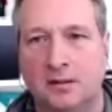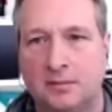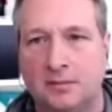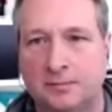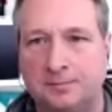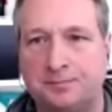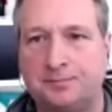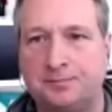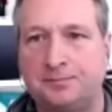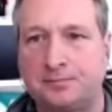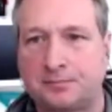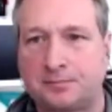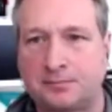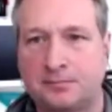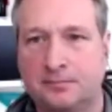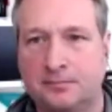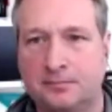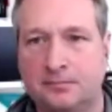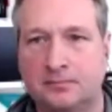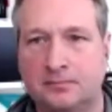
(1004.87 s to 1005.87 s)

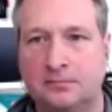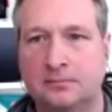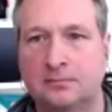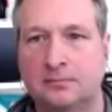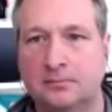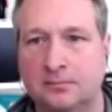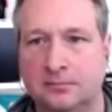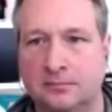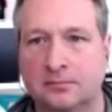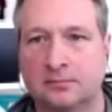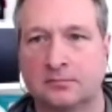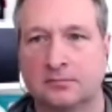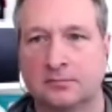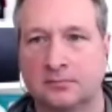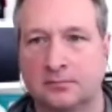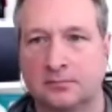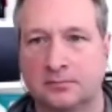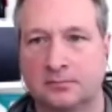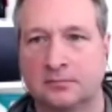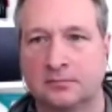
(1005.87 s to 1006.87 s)

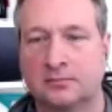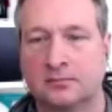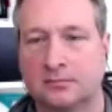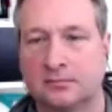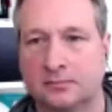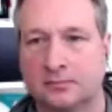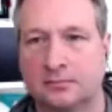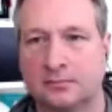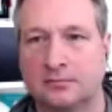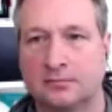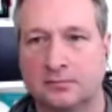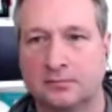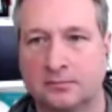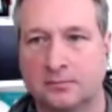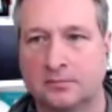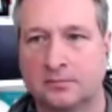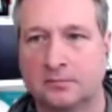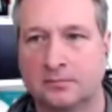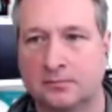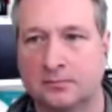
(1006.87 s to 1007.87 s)

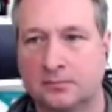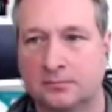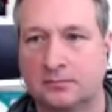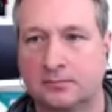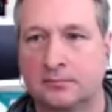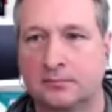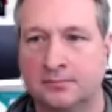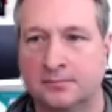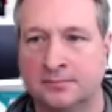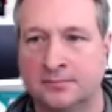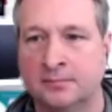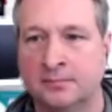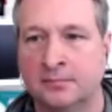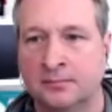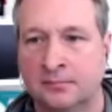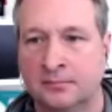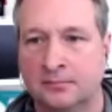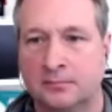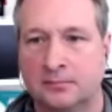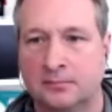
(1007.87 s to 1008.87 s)

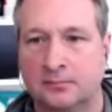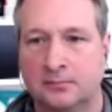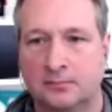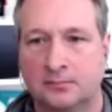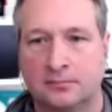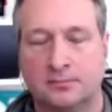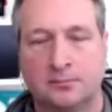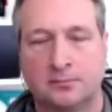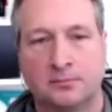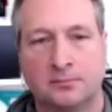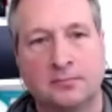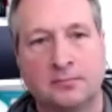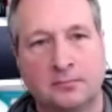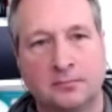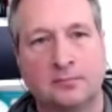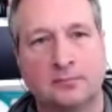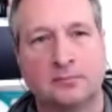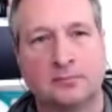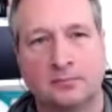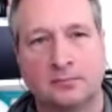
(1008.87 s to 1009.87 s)

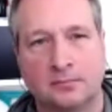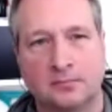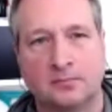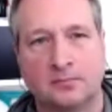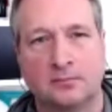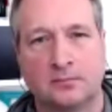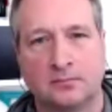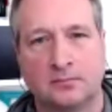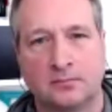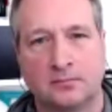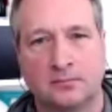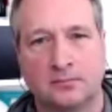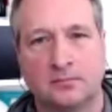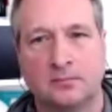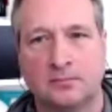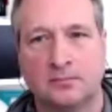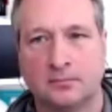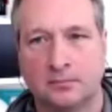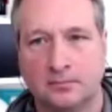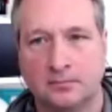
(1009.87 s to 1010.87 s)

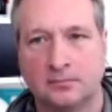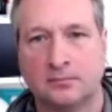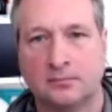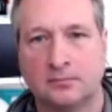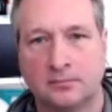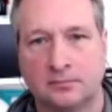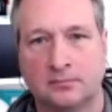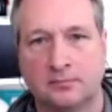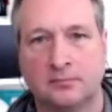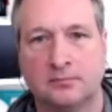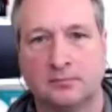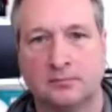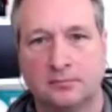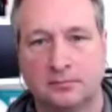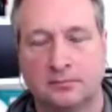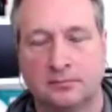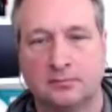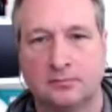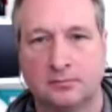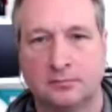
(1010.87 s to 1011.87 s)

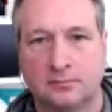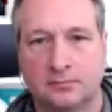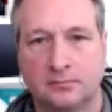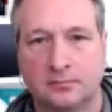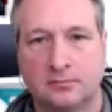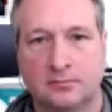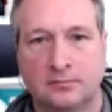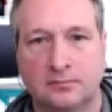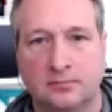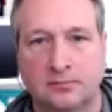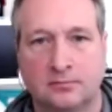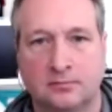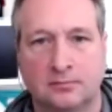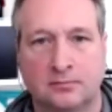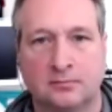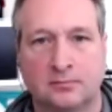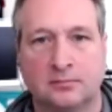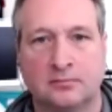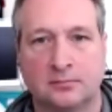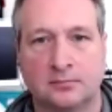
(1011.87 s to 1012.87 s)
No words are spoken by the person on screen.